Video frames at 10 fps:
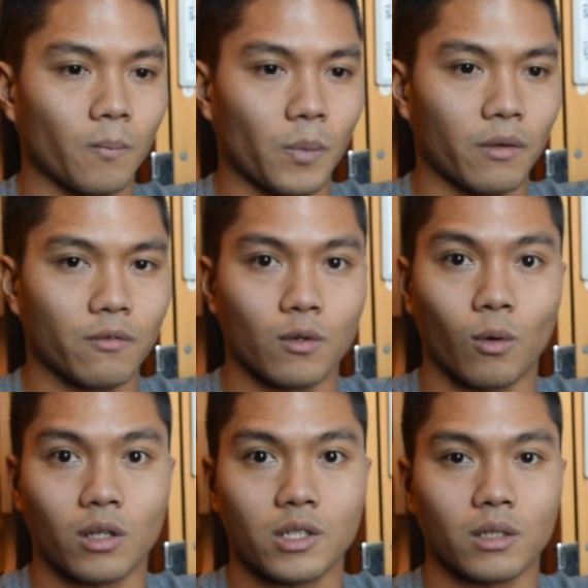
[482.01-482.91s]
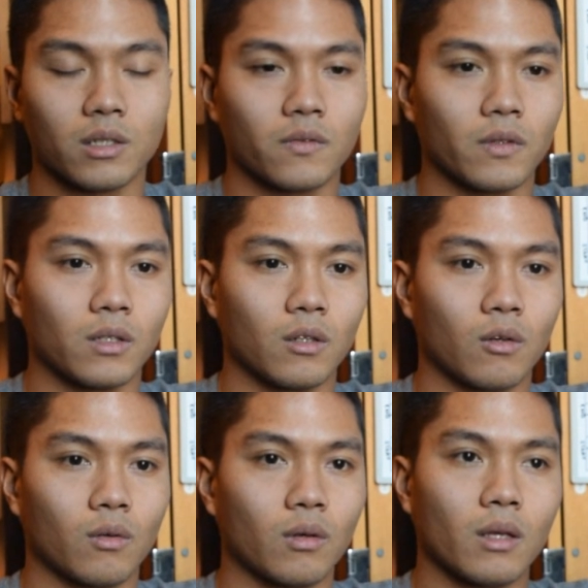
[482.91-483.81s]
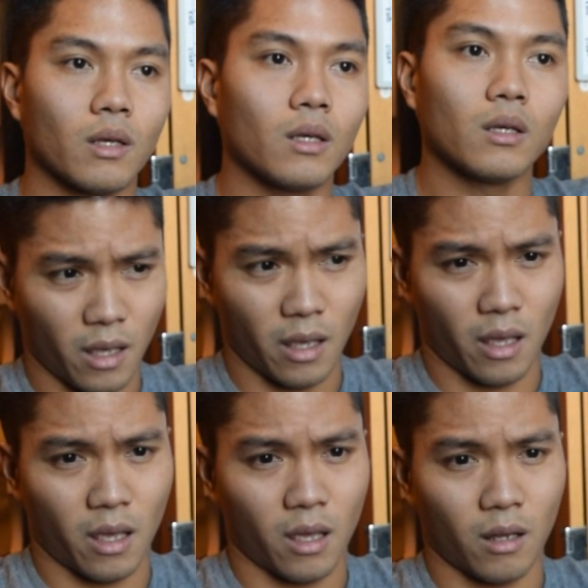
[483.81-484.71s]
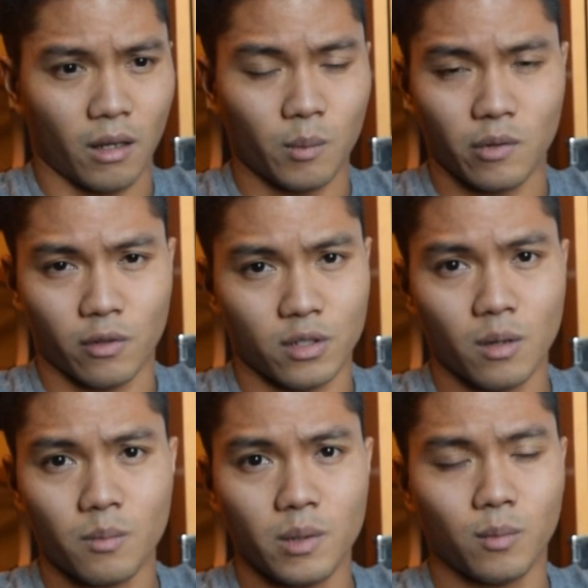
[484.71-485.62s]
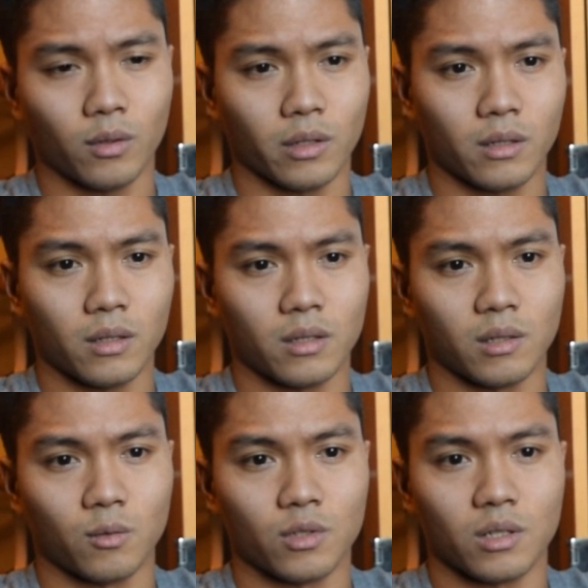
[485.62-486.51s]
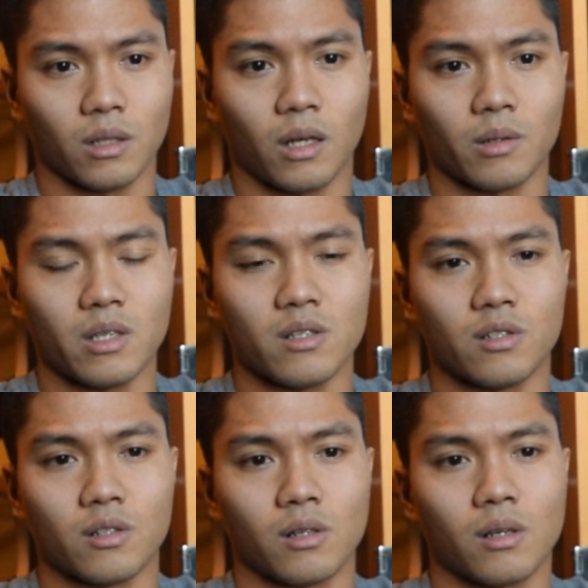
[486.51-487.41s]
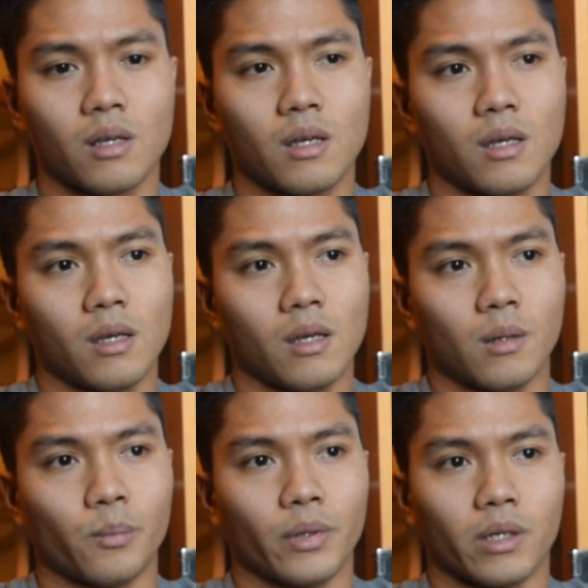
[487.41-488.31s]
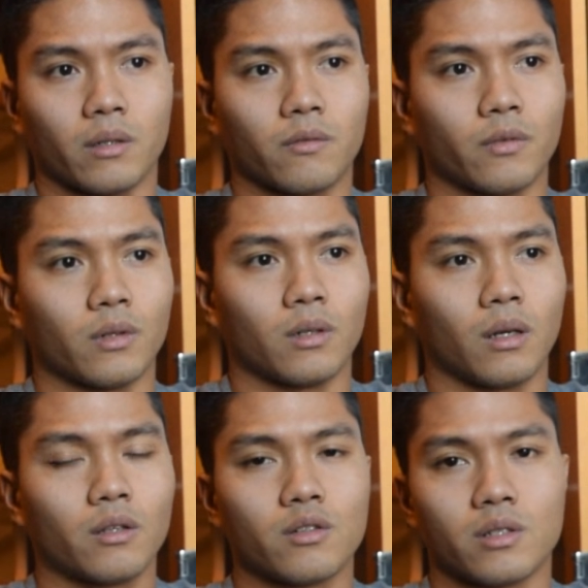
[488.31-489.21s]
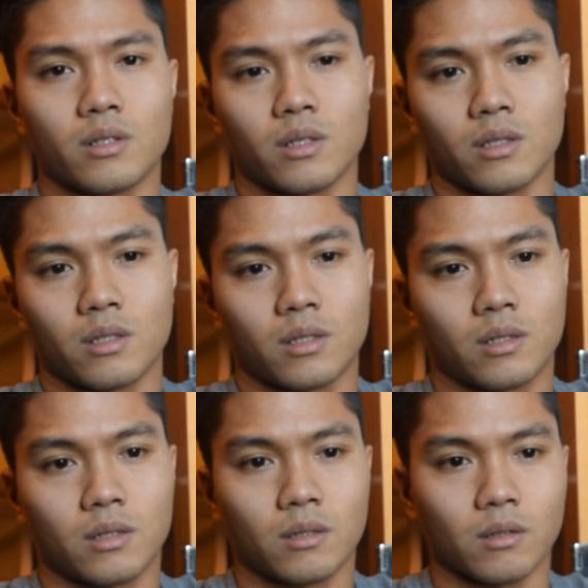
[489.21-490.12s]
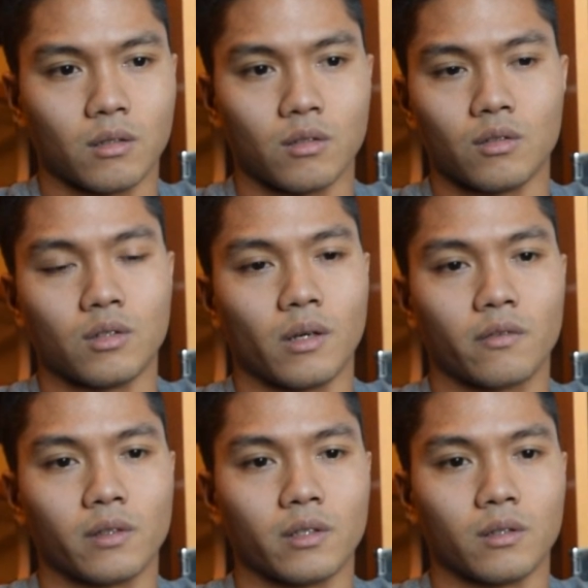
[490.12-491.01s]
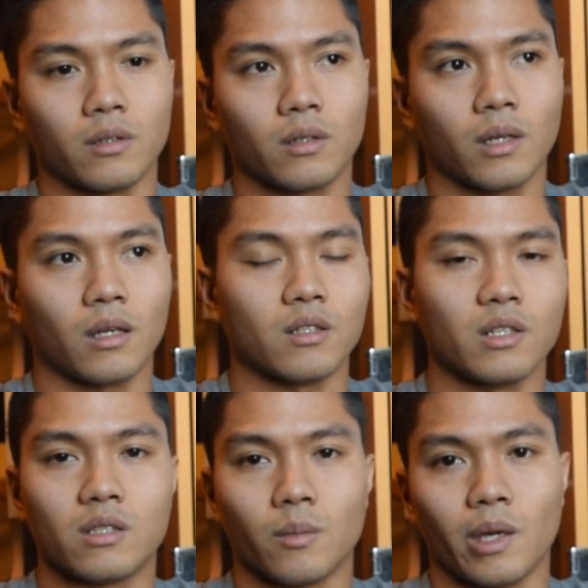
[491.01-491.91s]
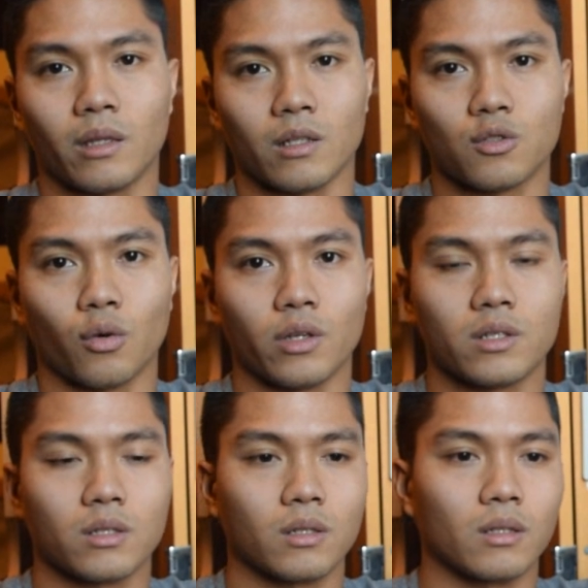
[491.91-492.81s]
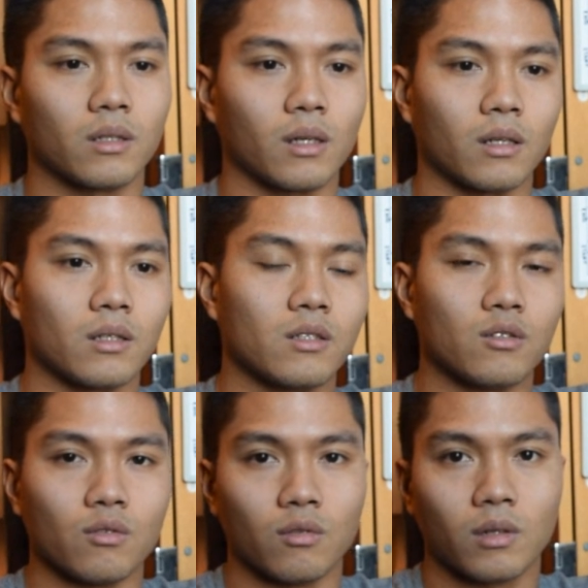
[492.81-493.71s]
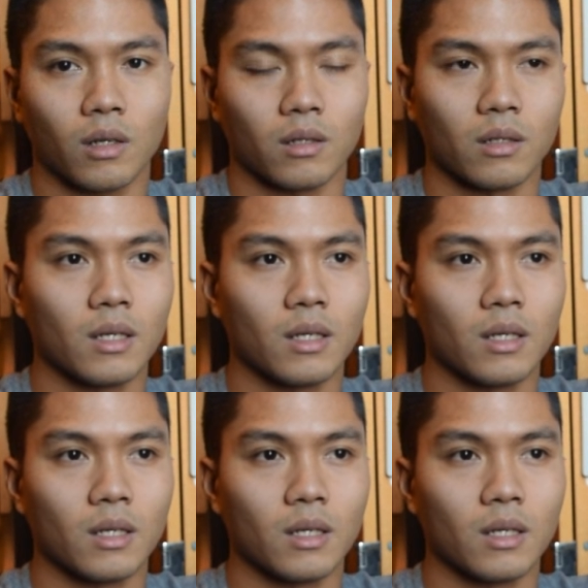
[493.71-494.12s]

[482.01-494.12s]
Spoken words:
if you're watching this video, and I mean, for some people it was a lot easier, but for others you definitely kind of need to make that choice, kind of need to kind of